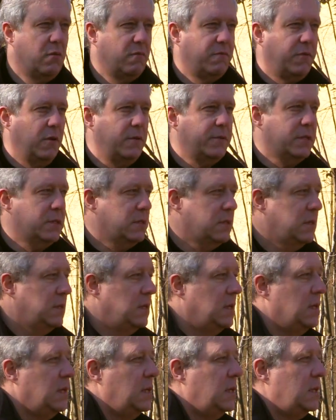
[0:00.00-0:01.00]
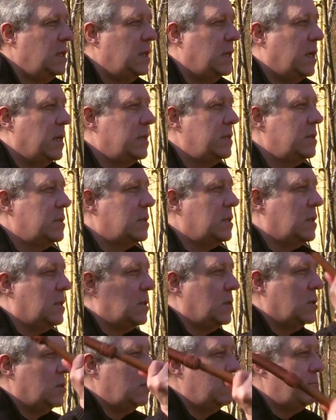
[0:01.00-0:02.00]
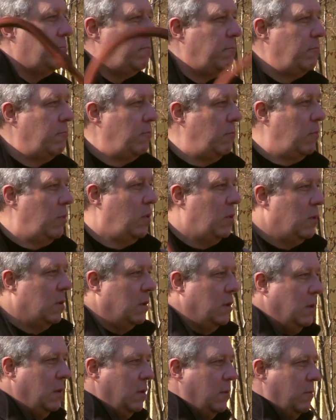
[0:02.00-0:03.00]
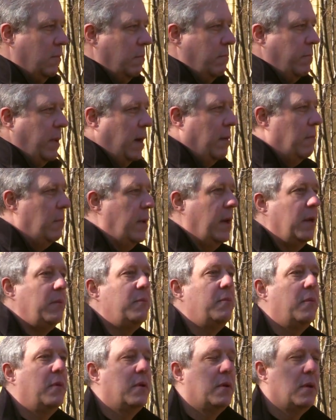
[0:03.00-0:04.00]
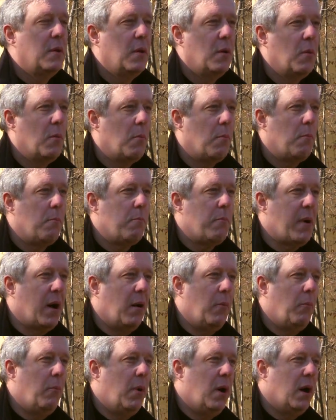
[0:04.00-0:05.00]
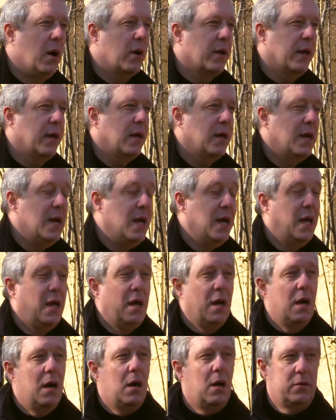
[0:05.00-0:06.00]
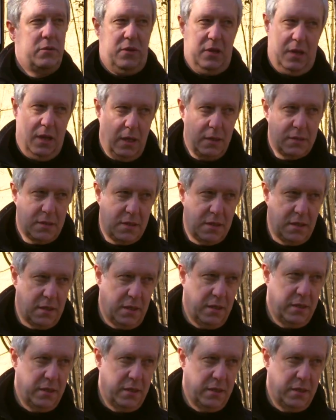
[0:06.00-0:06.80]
Forward, and you go bum and bum, okay? And the last thing